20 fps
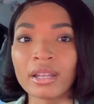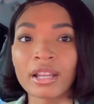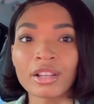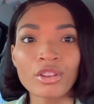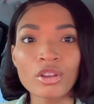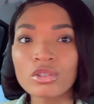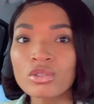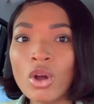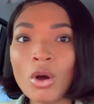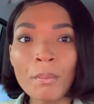Like,
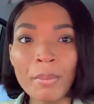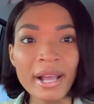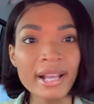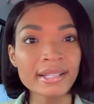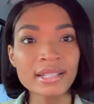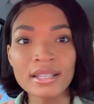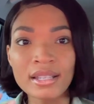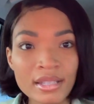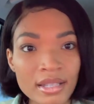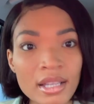there's no
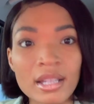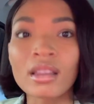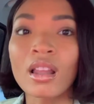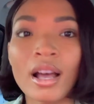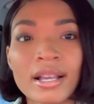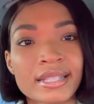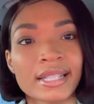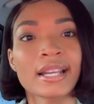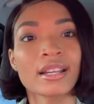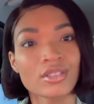bases in
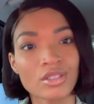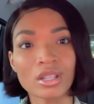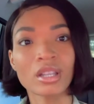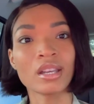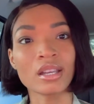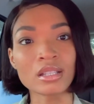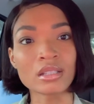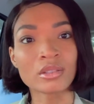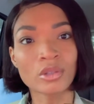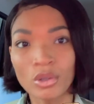Los Angeles,